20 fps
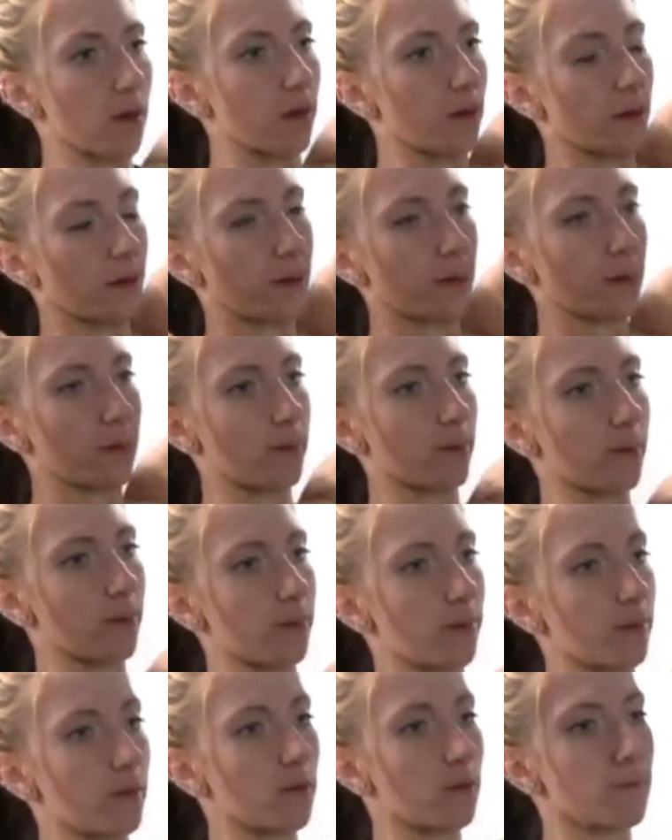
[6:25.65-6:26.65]
I'm
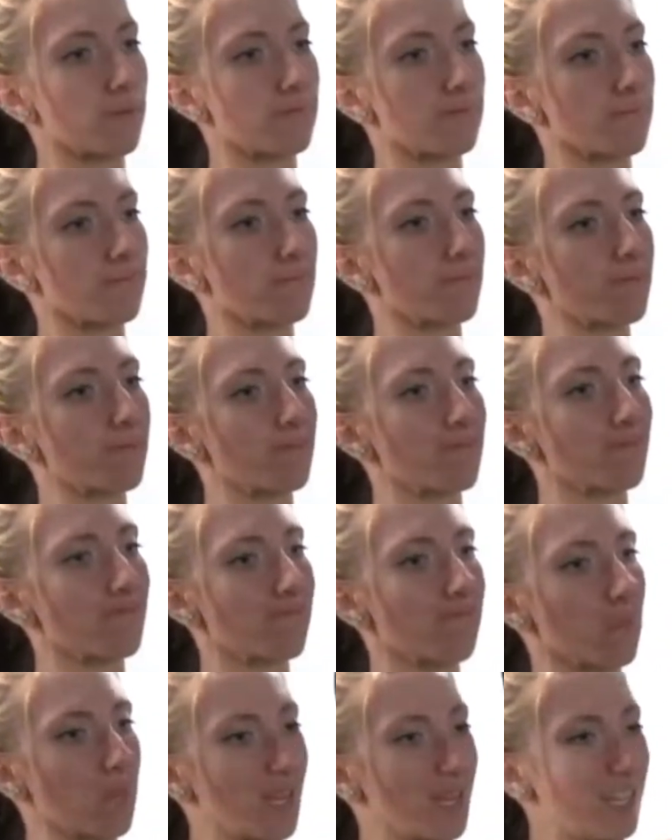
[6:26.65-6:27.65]
slowly working
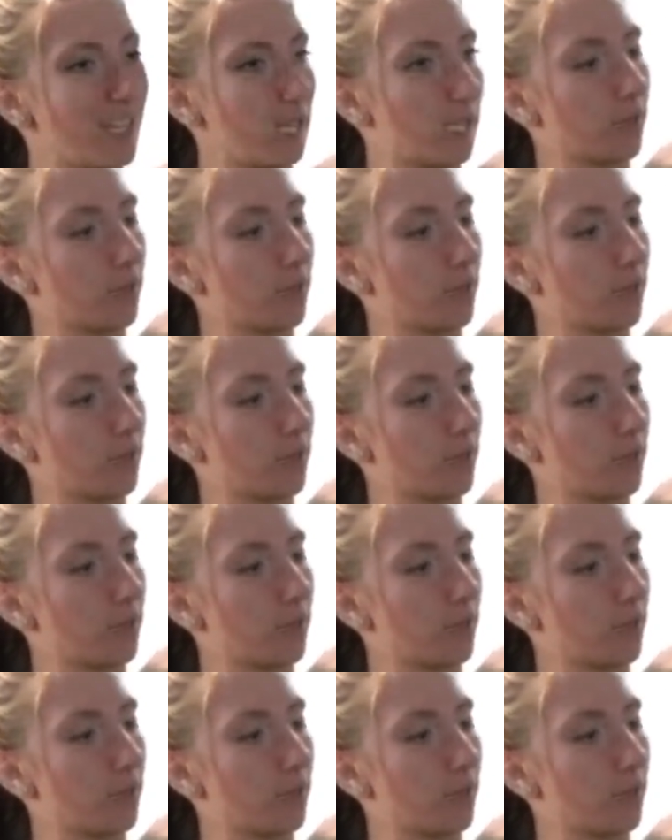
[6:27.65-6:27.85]
my way